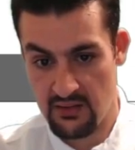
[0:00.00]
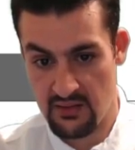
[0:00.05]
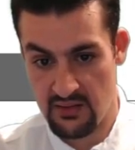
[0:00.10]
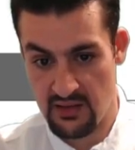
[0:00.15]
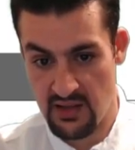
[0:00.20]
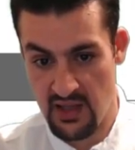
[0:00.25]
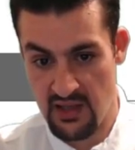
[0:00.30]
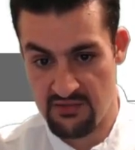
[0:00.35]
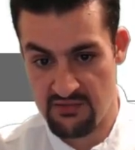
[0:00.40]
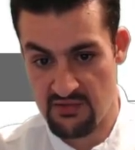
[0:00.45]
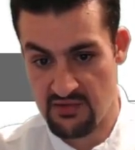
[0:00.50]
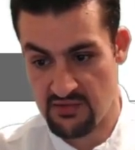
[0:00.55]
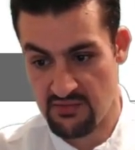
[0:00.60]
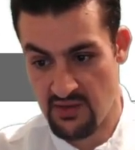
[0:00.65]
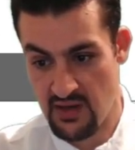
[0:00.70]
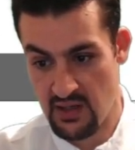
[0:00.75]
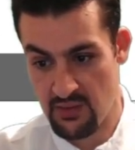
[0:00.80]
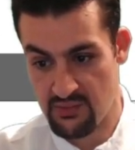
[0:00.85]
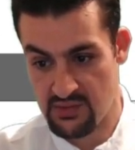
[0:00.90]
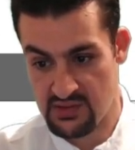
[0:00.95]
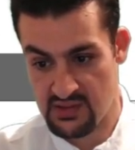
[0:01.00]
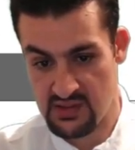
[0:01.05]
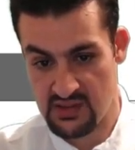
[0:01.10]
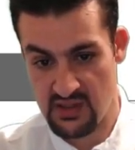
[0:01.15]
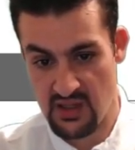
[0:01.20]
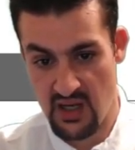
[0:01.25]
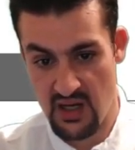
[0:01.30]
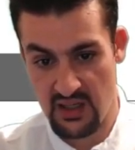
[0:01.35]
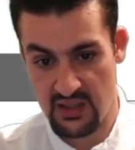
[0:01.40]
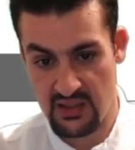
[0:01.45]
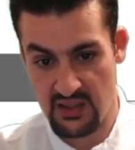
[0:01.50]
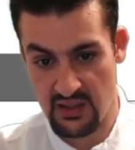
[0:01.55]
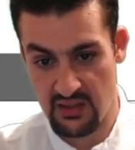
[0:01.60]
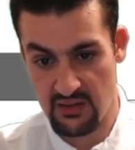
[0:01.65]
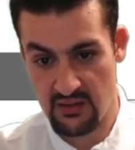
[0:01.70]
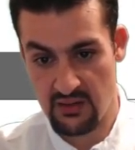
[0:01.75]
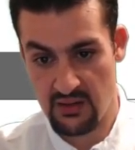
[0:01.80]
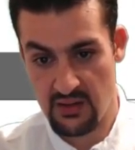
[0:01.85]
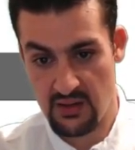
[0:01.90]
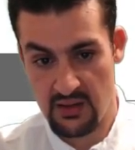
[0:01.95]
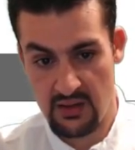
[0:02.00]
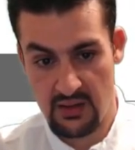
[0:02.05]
the interest rate was just locked in.